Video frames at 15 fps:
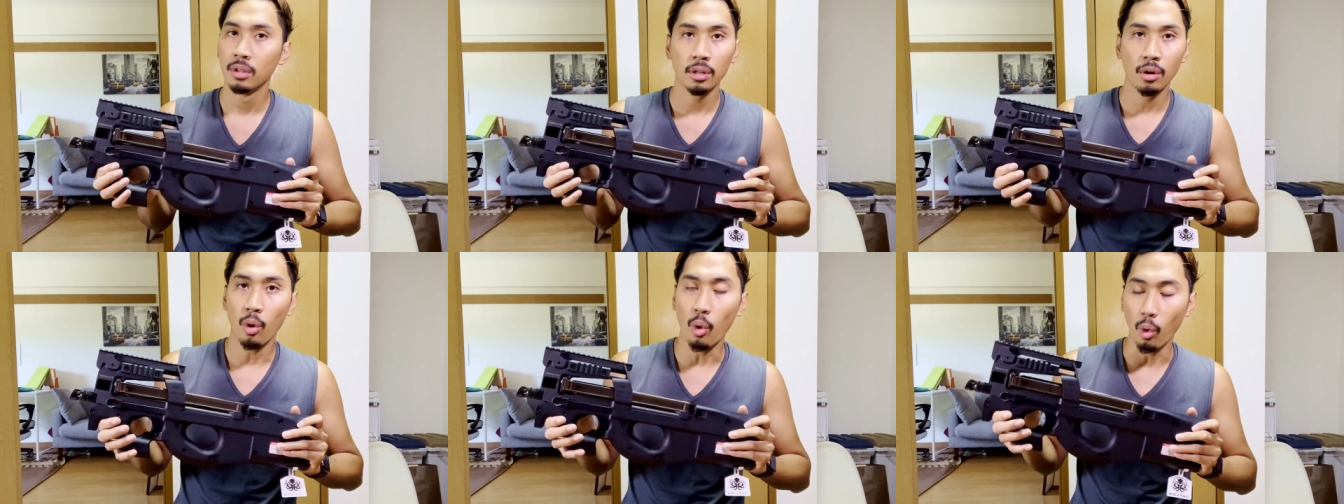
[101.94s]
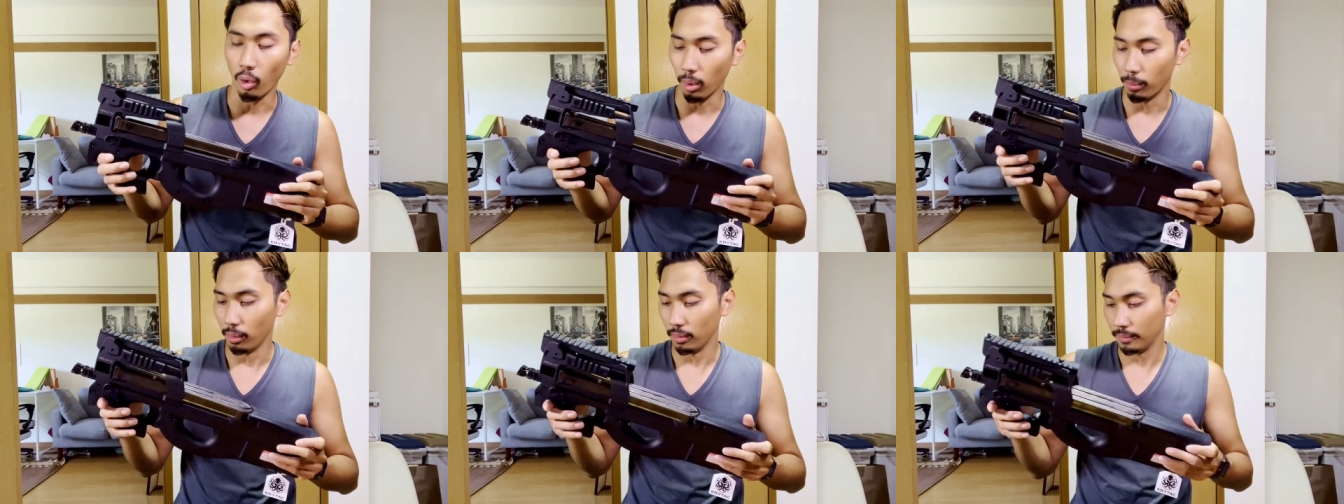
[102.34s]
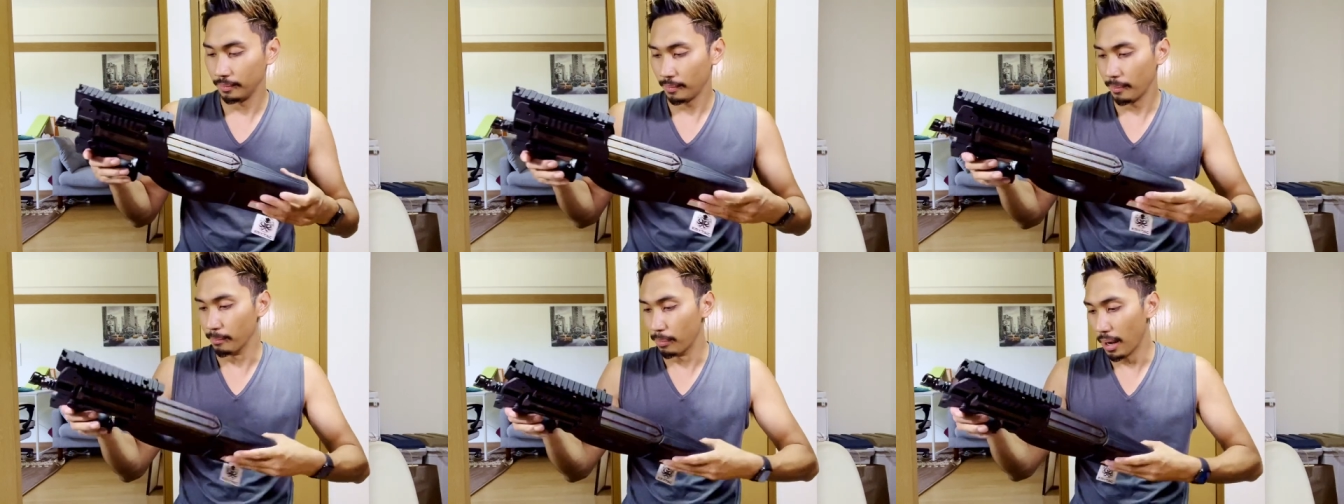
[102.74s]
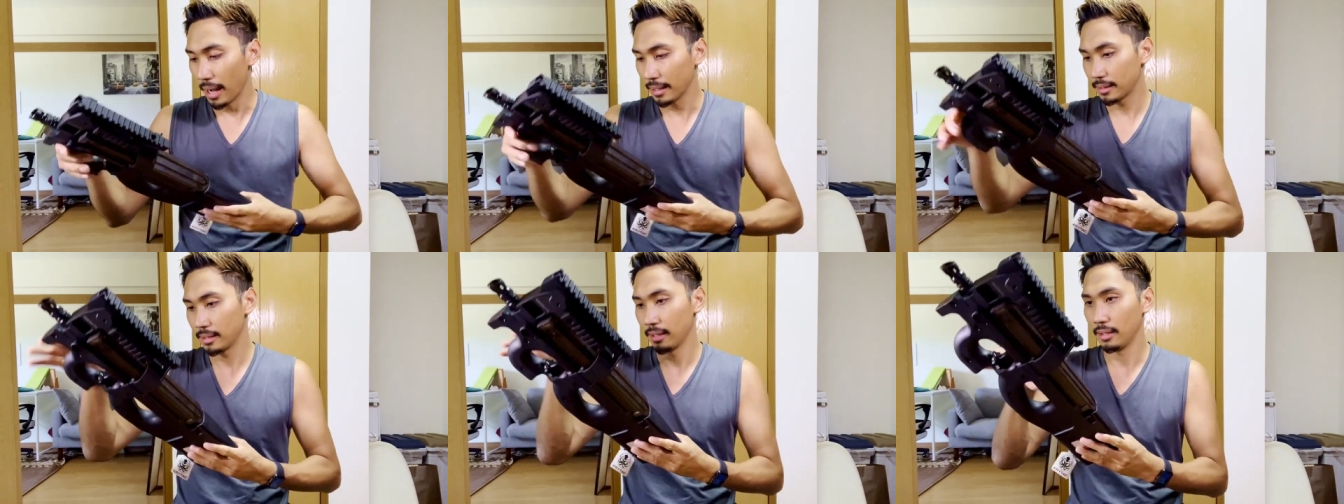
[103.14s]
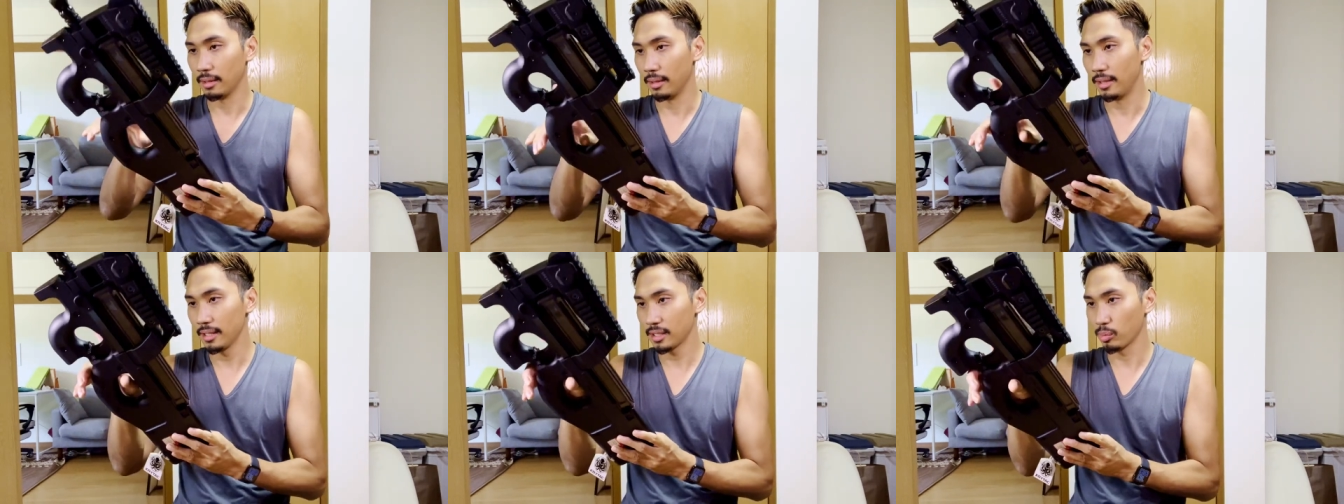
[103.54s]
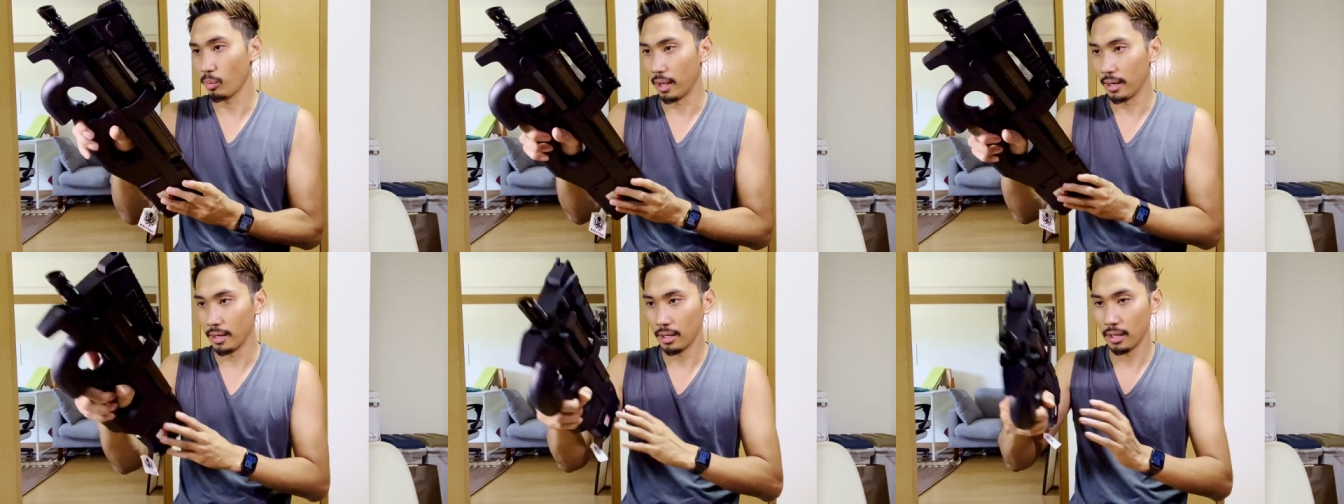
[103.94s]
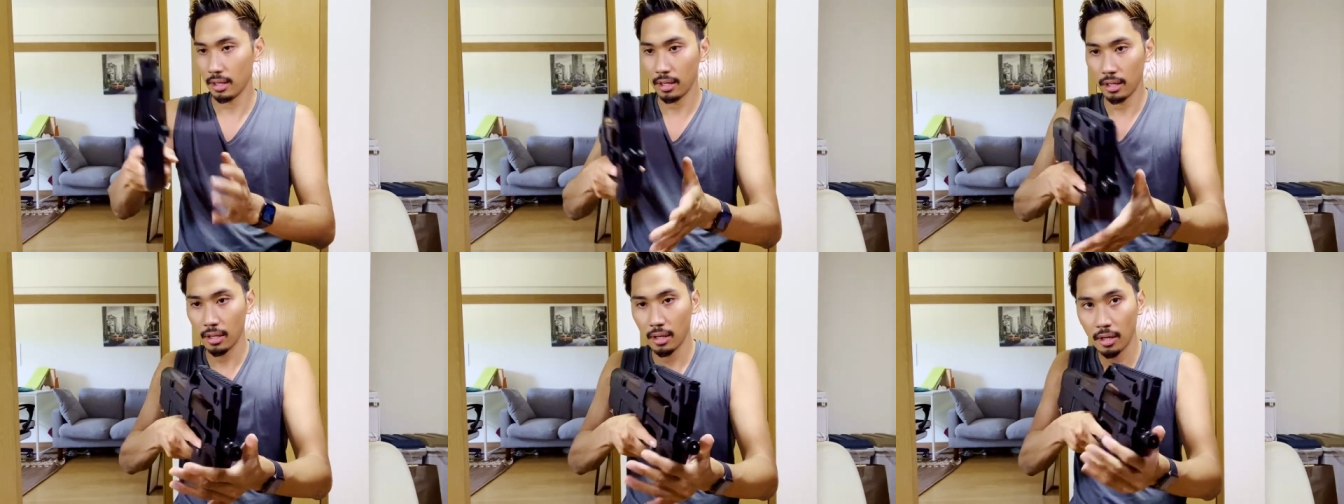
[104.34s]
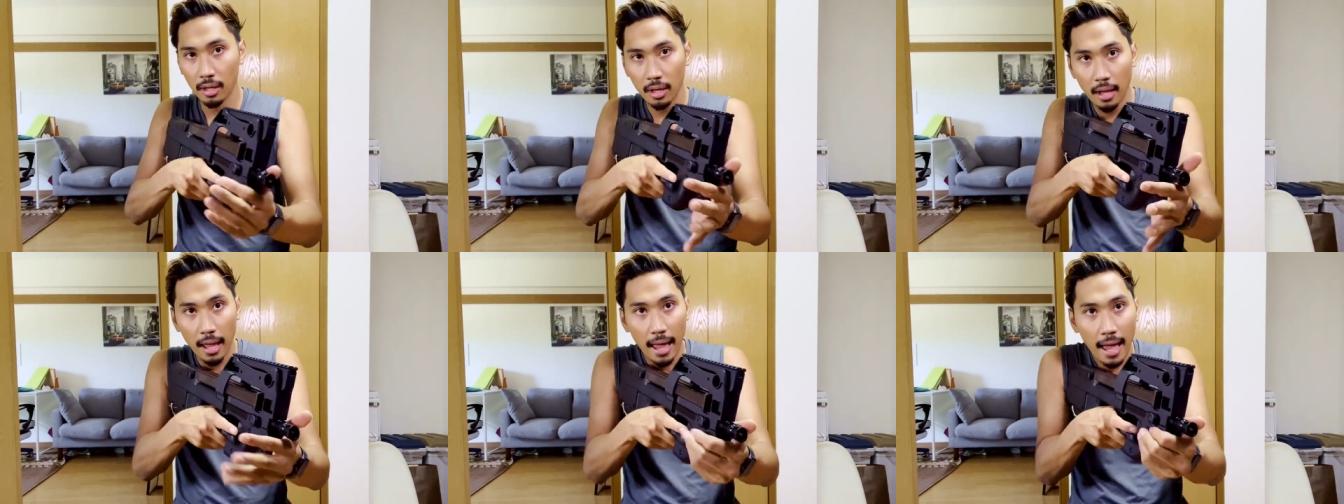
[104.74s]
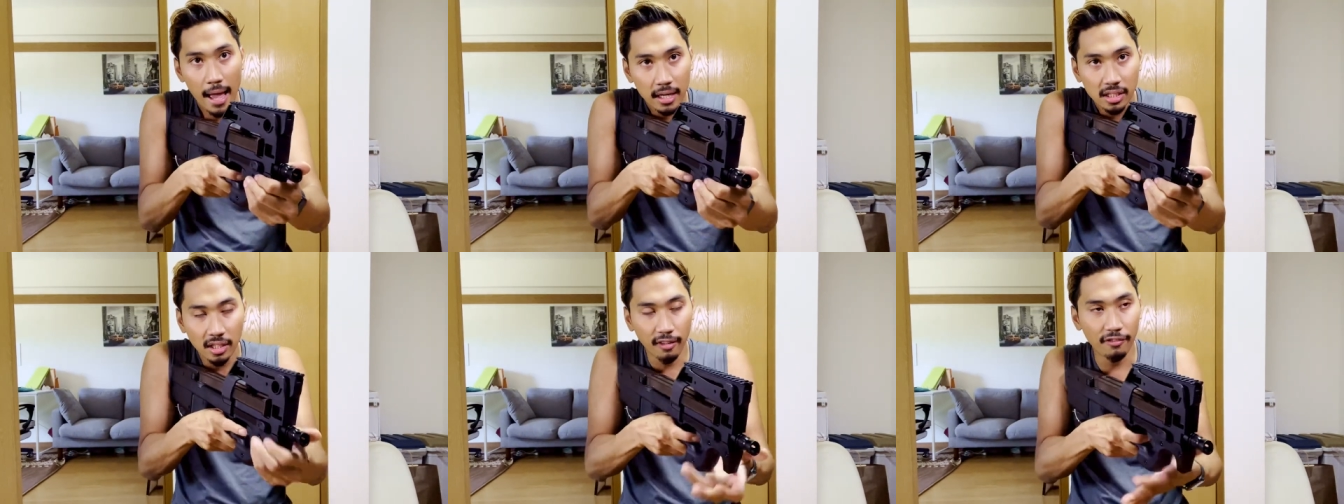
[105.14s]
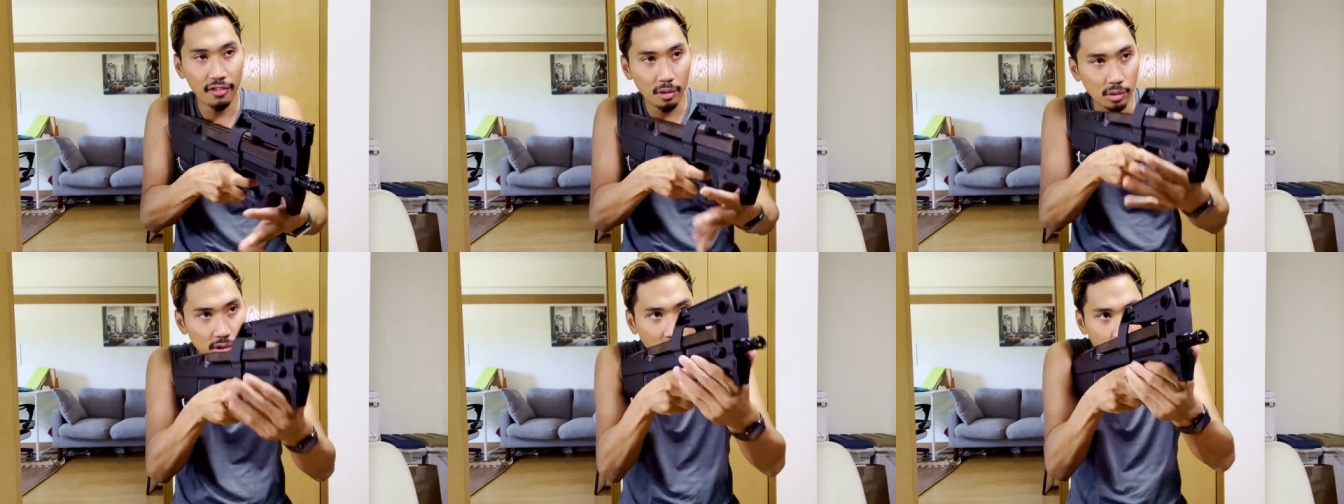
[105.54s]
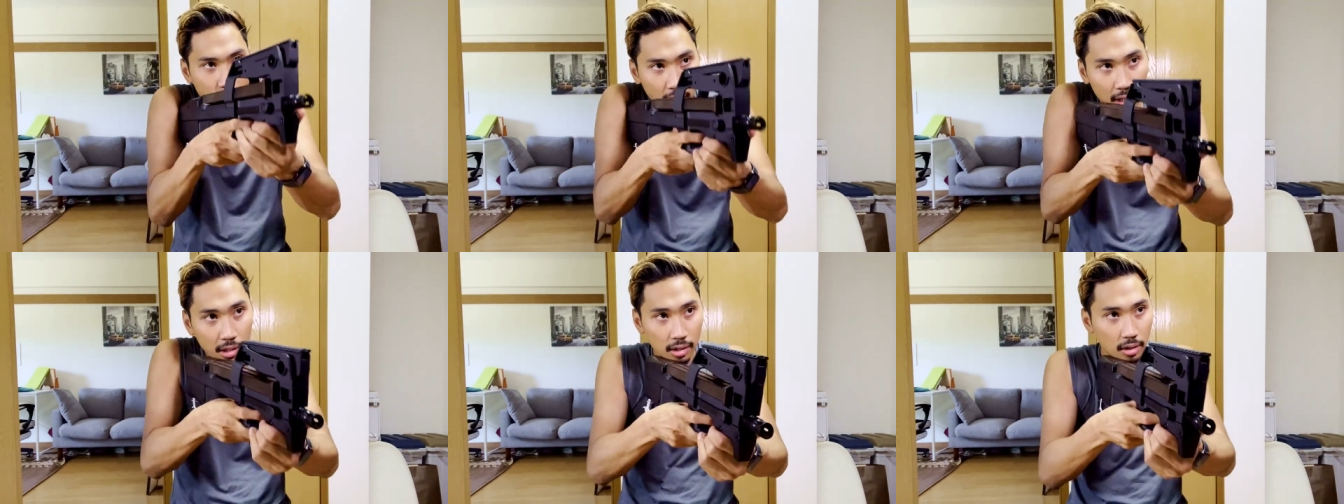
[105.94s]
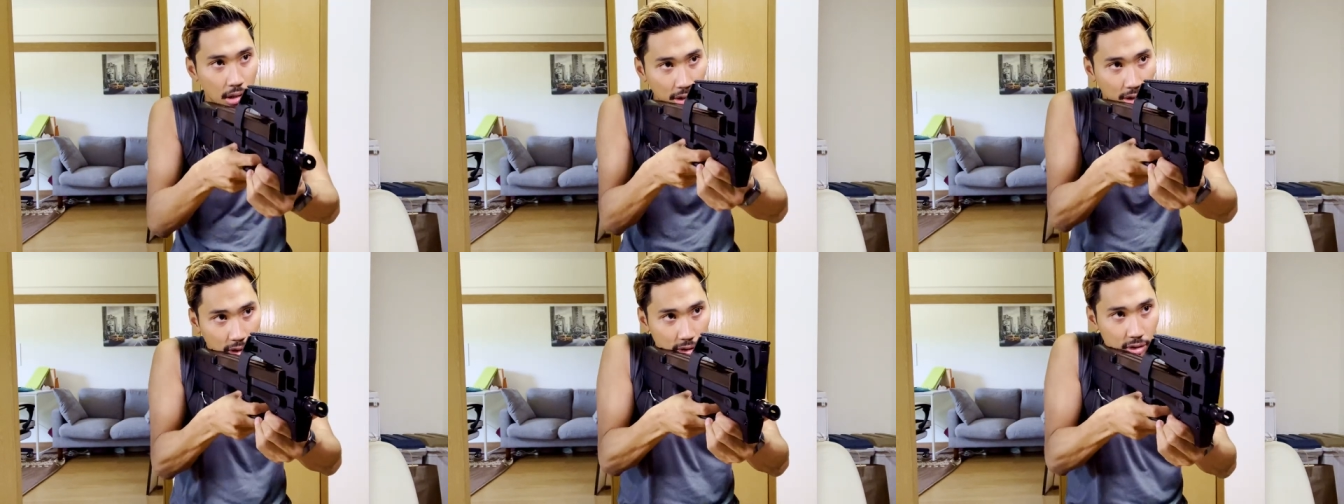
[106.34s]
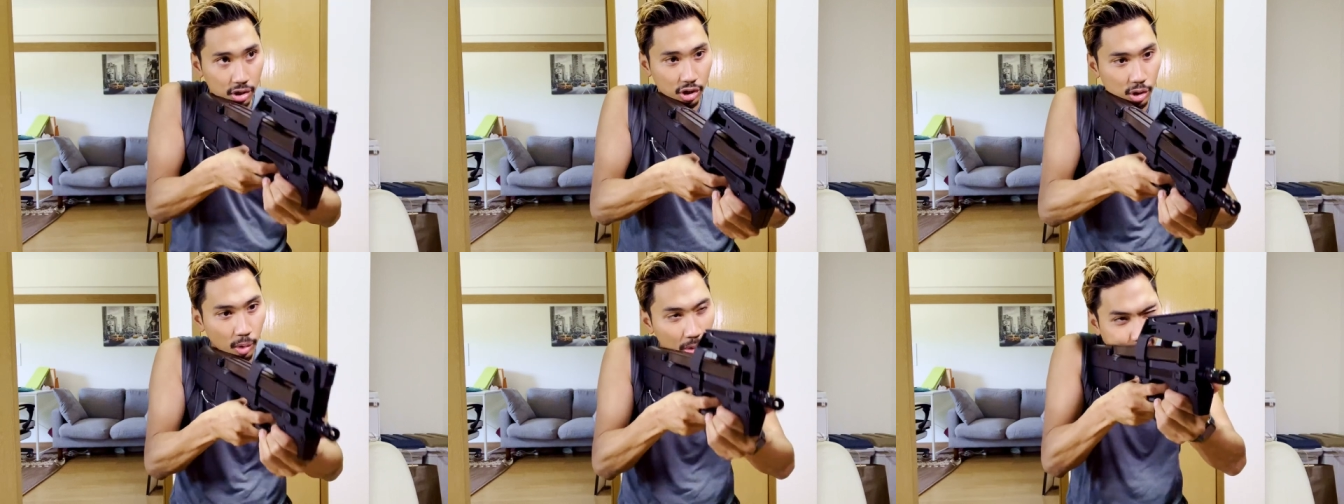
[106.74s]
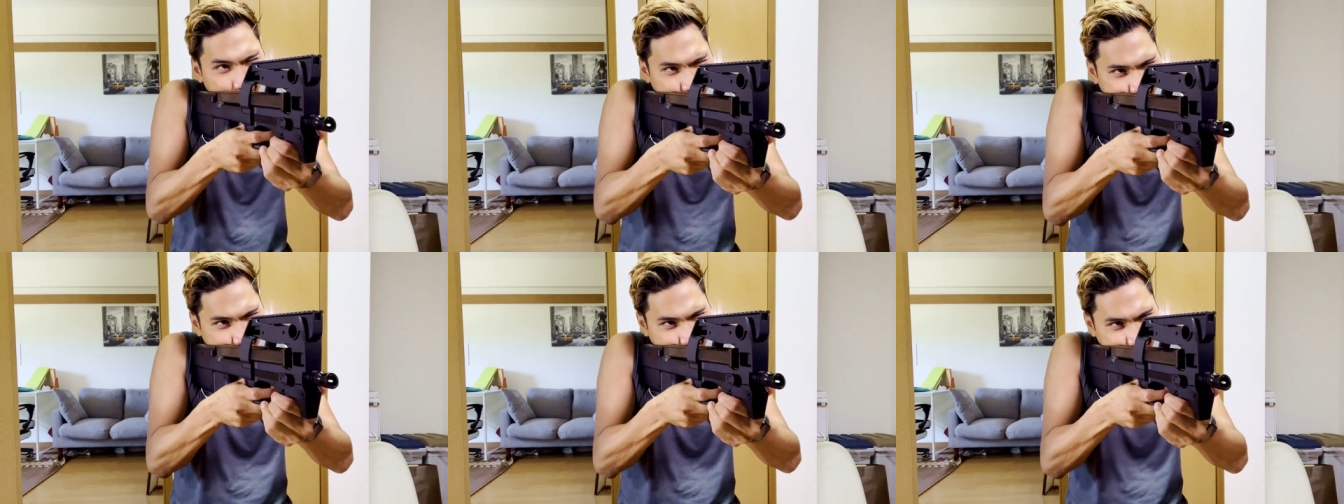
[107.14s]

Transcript: Horrible. But this one actually feels good to shoulder.